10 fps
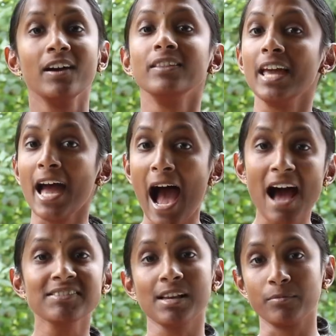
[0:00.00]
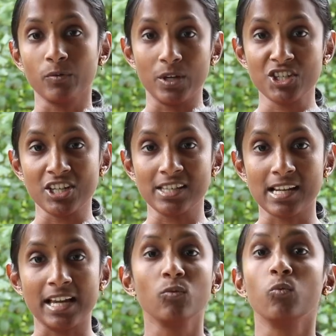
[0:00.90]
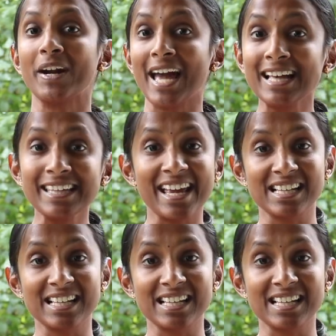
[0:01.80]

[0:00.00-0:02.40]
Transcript: they have some questions like what are the